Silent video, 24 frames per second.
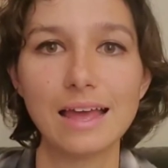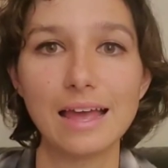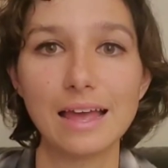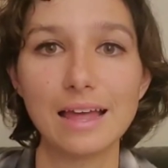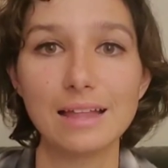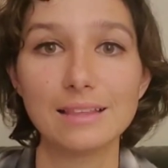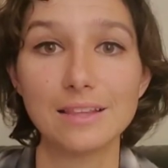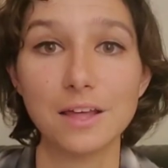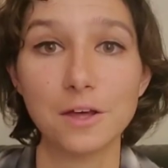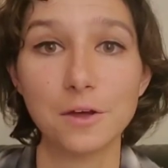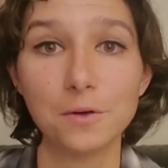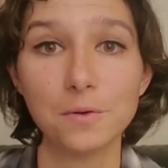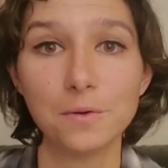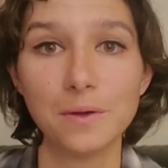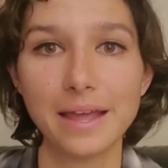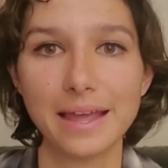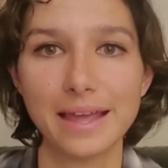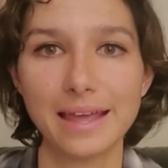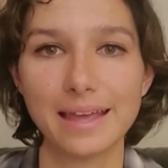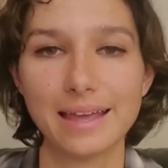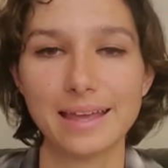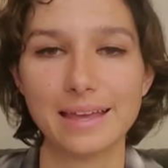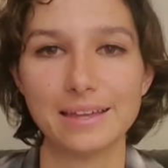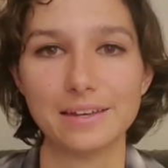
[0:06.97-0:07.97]
Hello
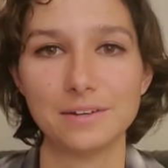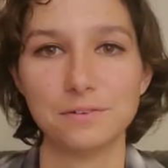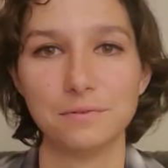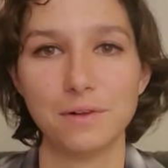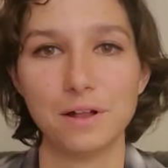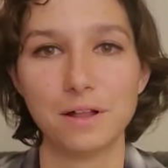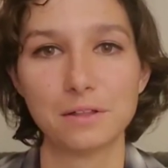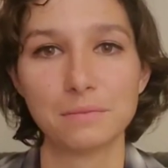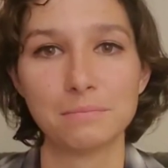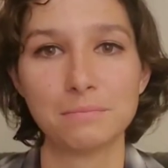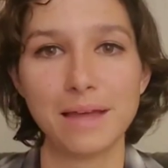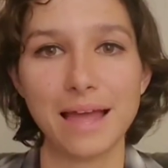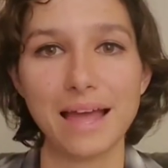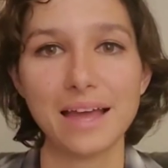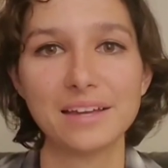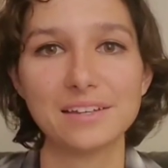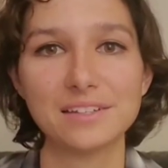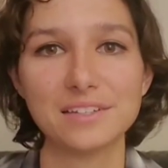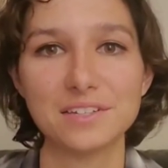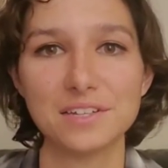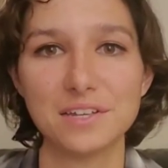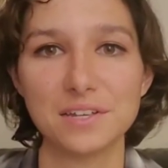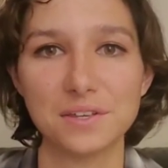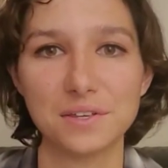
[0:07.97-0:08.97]
and welcome back
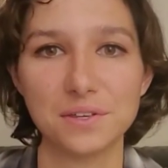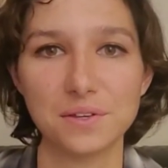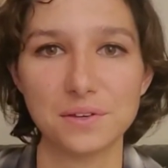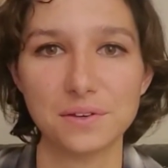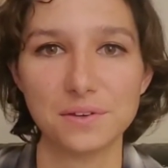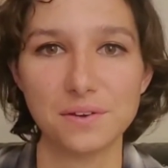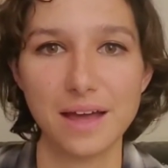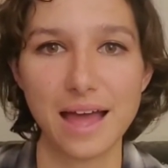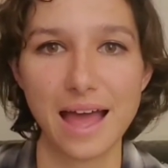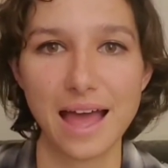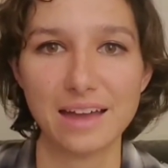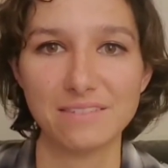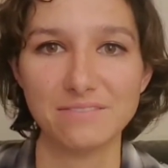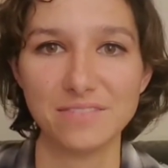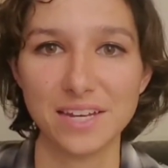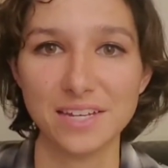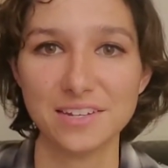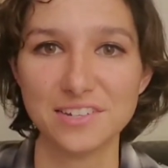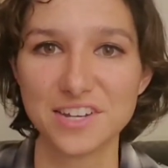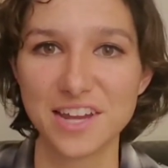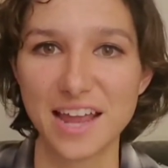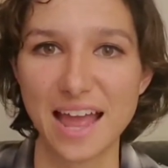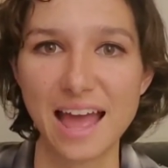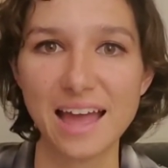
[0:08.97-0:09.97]
to Advent
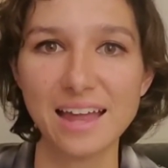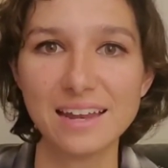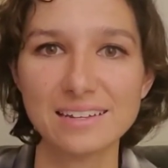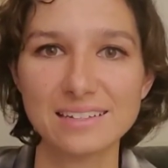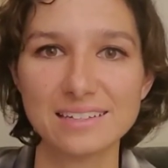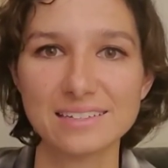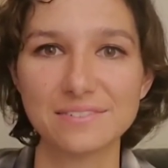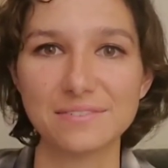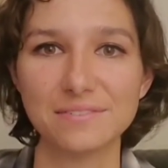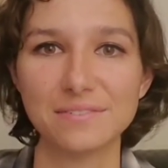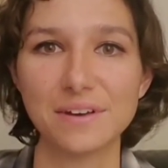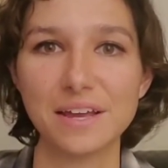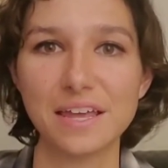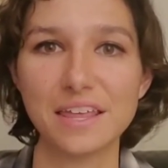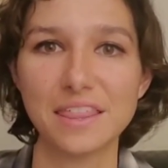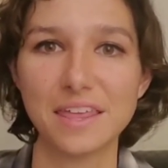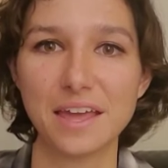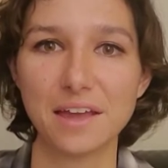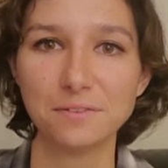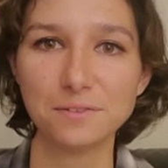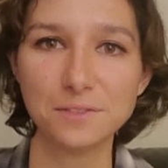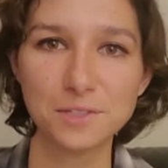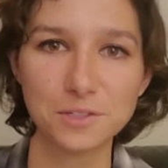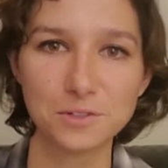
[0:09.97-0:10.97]
Chat with
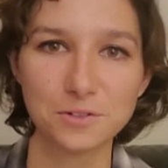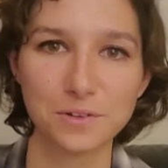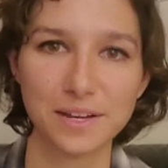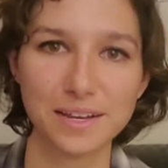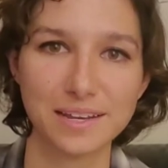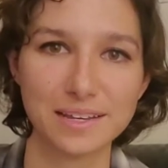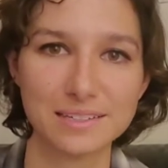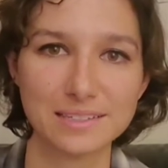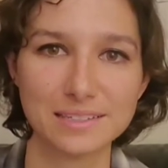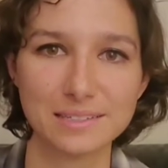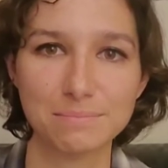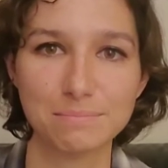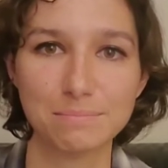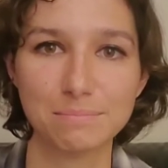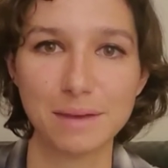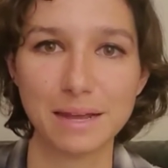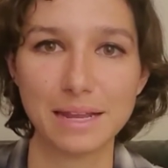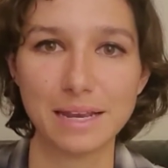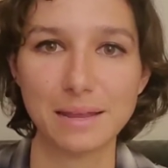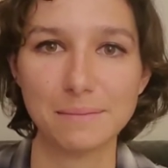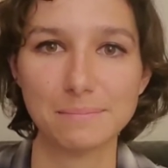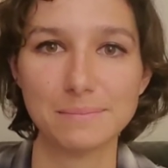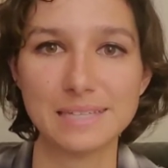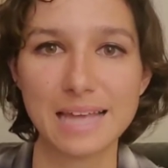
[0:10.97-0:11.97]
Houndstrings. My
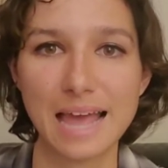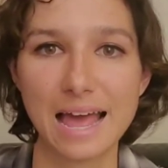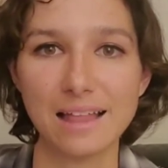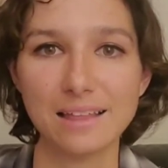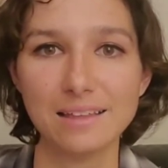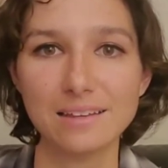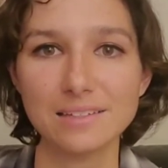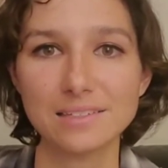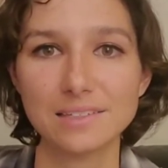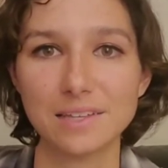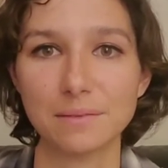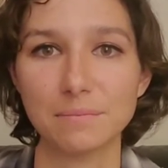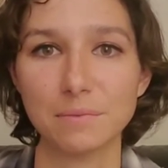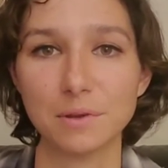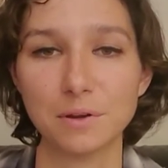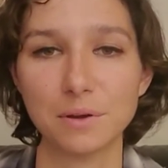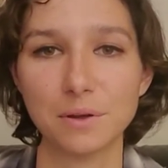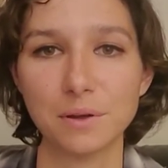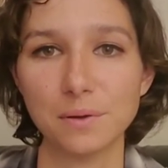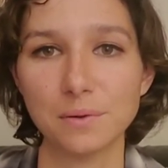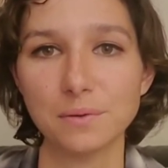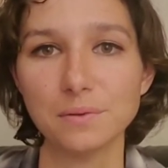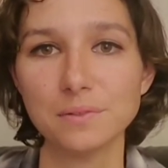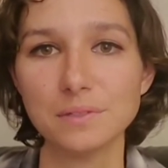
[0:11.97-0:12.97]
name's Alex, I'm your
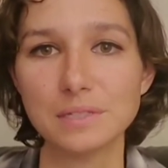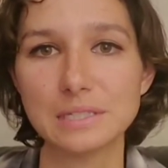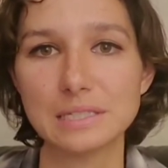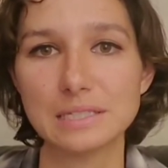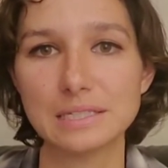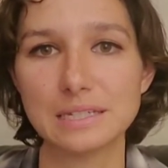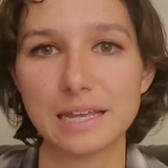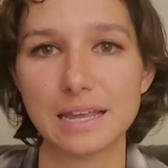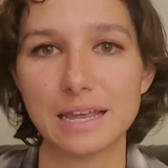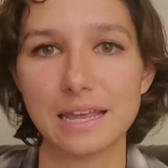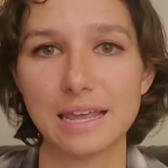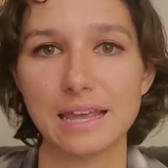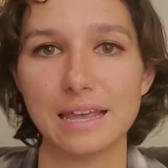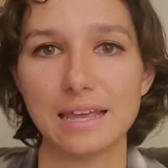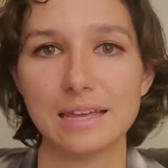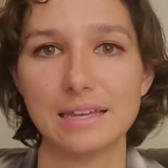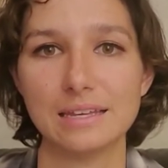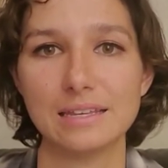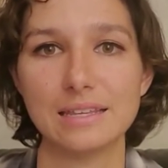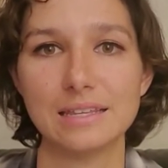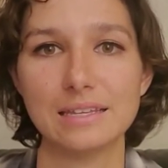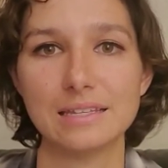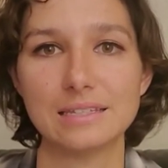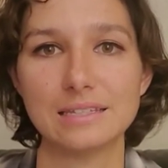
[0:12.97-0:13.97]
host,
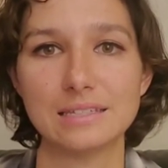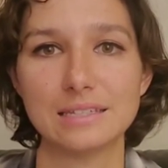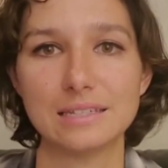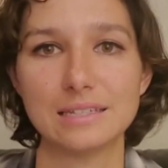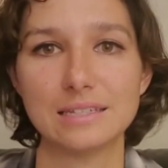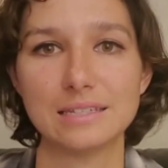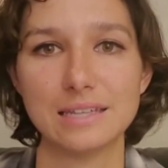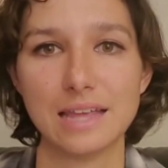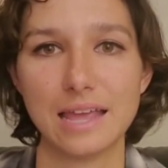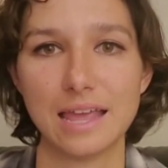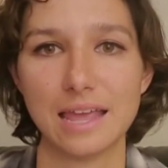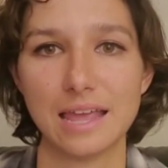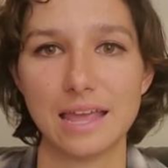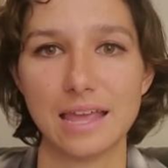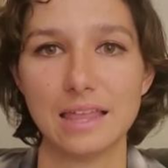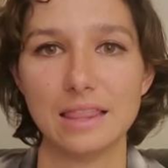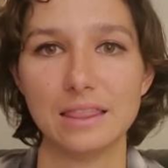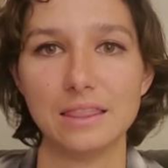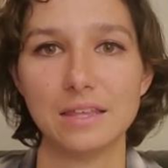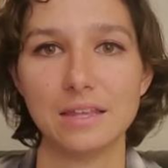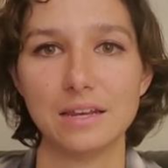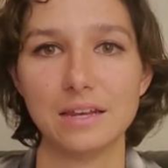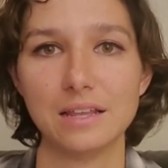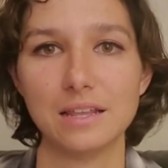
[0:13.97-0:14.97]
and this is a
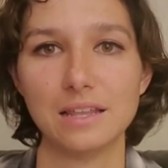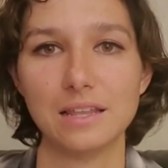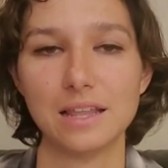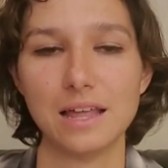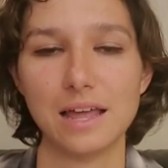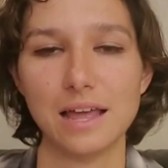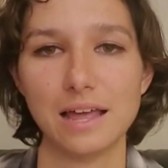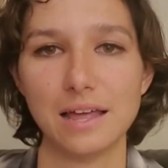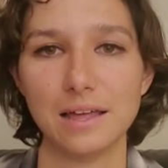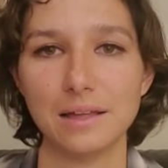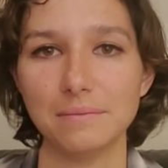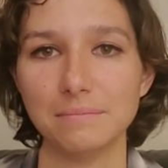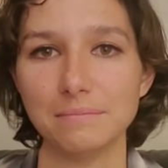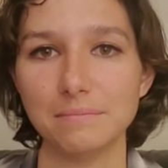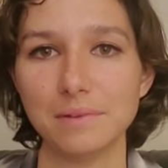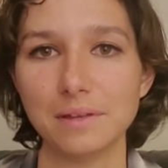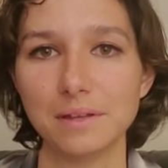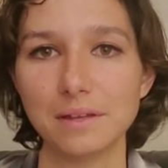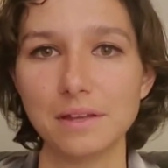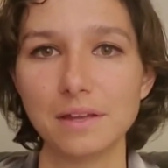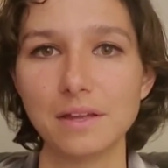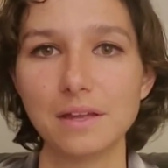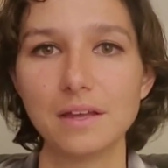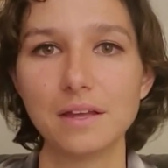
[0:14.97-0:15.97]
little
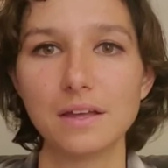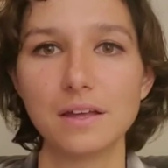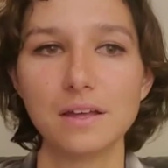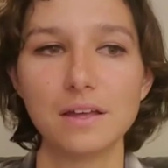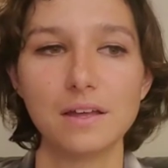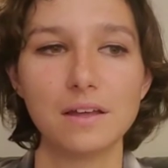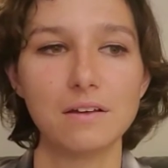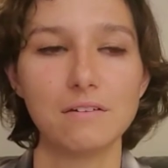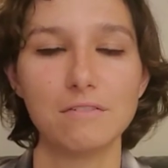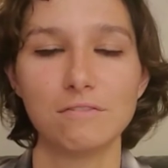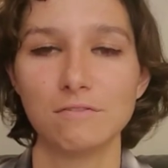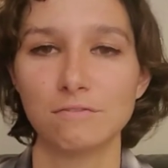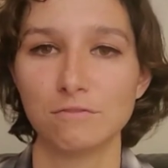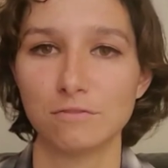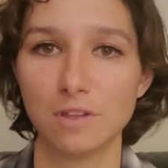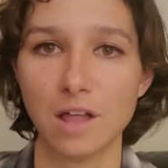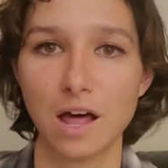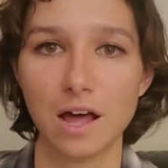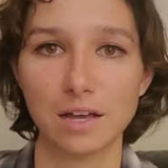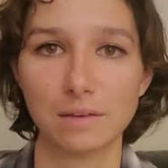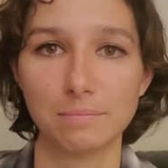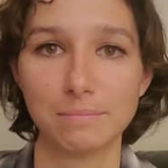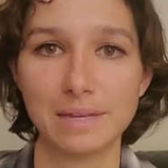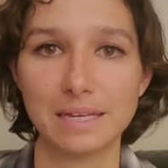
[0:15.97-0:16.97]

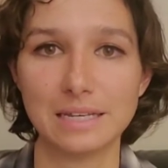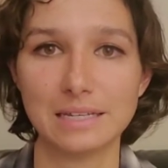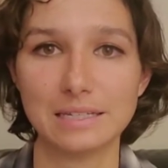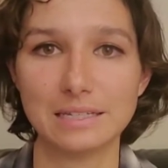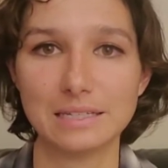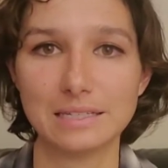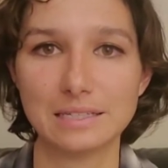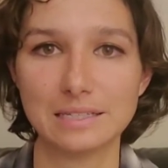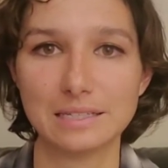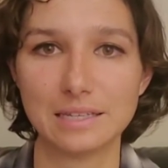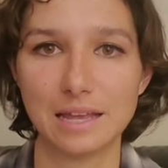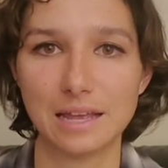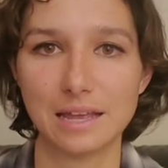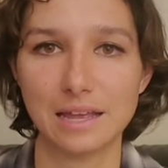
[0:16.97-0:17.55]
Vlogmas